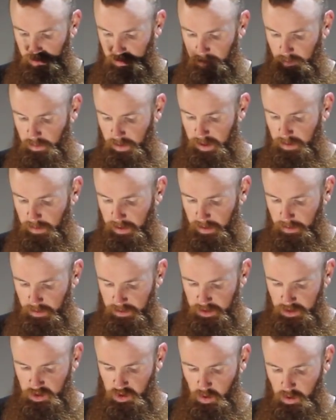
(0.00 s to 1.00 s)
We went with
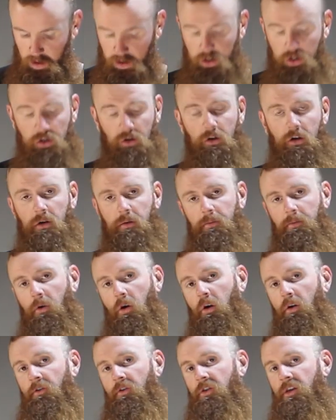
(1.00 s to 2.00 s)
the TorqStorm
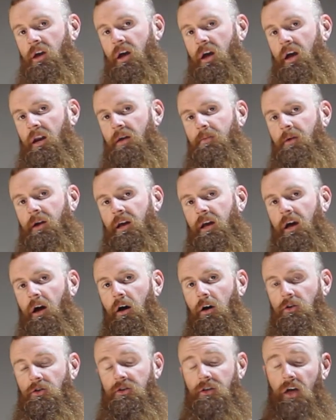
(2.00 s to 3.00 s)
over anybody
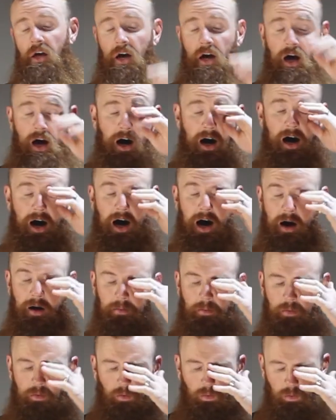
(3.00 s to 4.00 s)
else
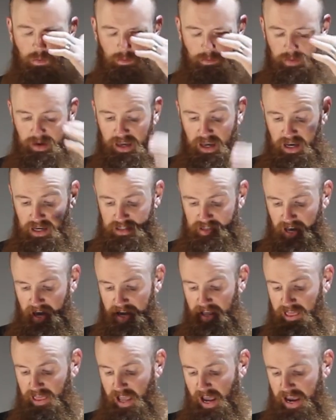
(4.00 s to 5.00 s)
because I
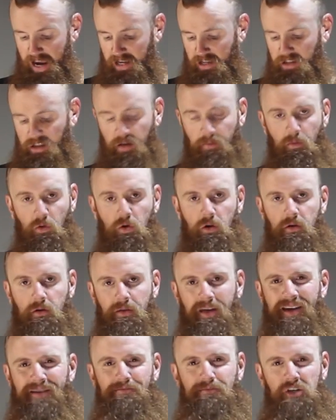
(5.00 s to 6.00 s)
like the more
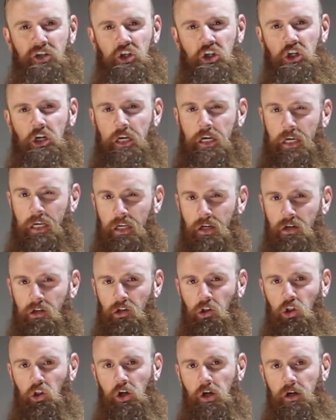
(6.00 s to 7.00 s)
like machined
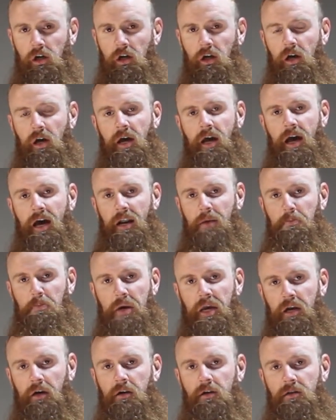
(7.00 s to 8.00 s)
look and
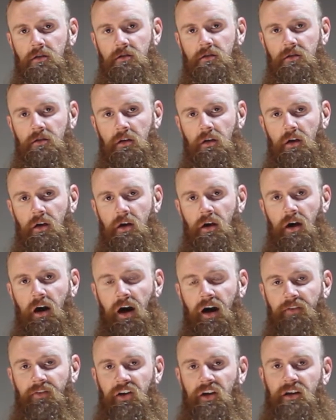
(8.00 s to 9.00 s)
appearance
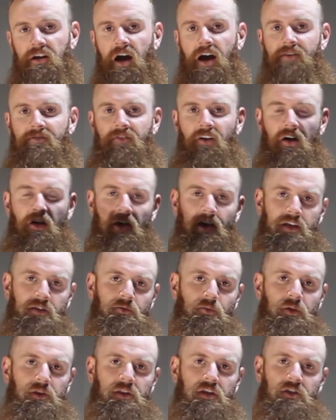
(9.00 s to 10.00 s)
of it. I felt like
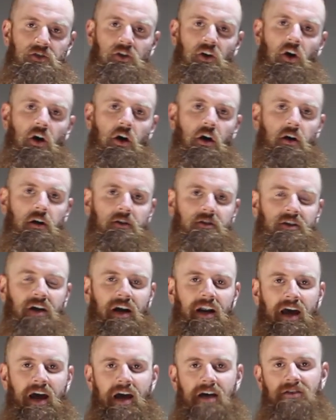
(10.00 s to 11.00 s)
with this car, it
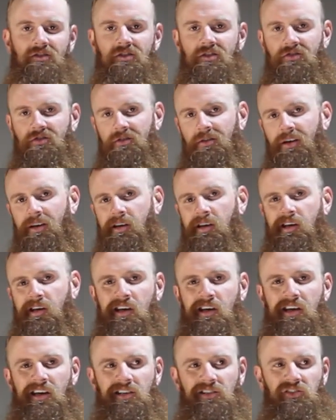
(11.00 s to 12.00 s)
kind of has this
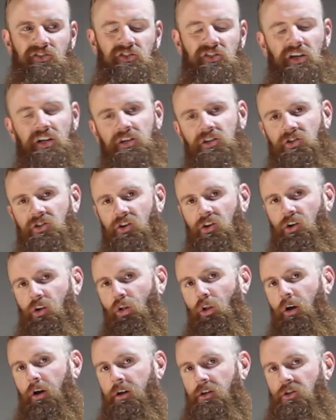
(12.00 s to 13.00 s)
sinister
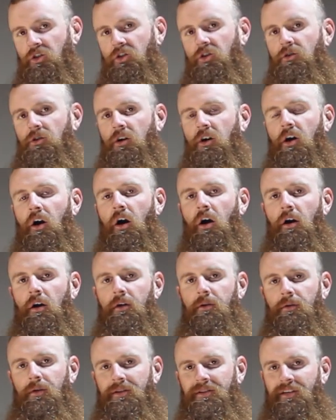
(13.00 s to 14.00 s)
look to the
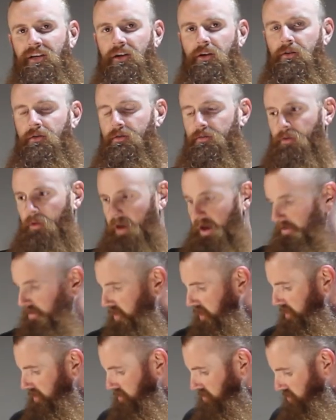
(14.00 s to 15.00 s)
car. It's, you know,
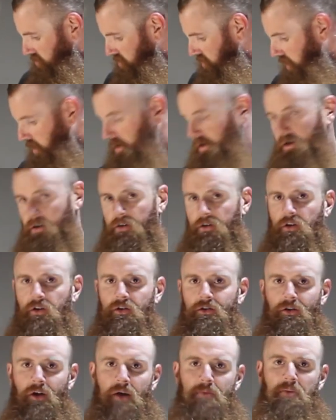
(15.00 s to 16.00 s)
everything's dark
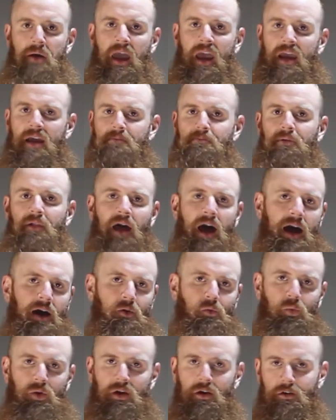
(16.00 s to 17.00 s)
gray paint, black
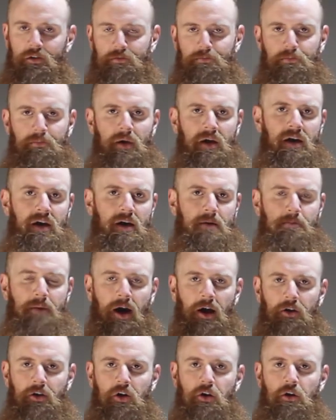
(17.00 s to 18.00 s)
wheels,
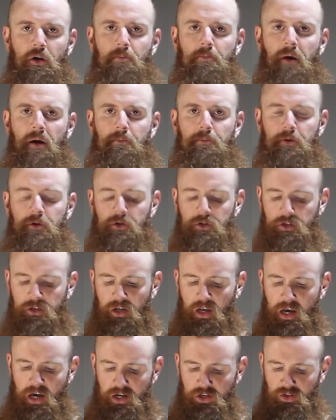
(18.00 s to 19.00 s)
powder coated
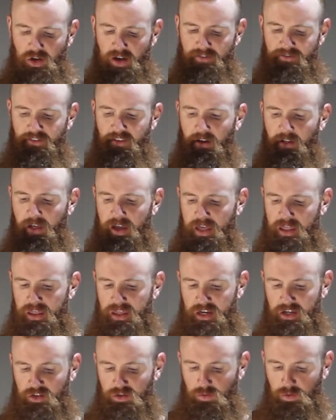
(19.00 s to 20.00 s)
bumpers. So I felt like
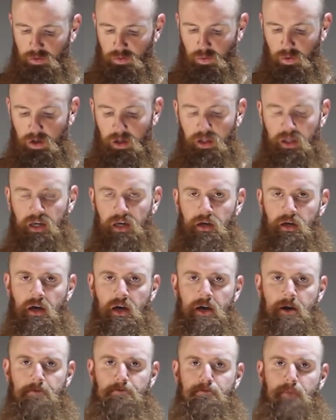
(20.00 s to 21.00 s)
this would really
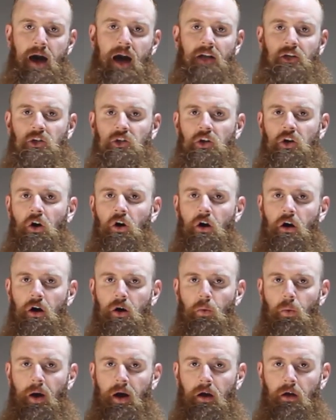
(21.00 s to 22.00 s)
match the car
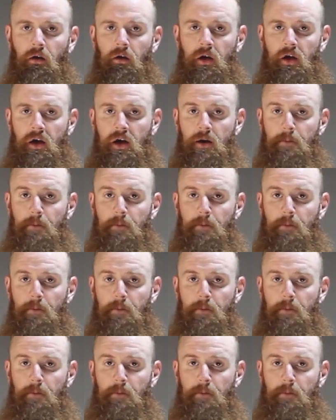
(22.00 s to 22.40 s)
well.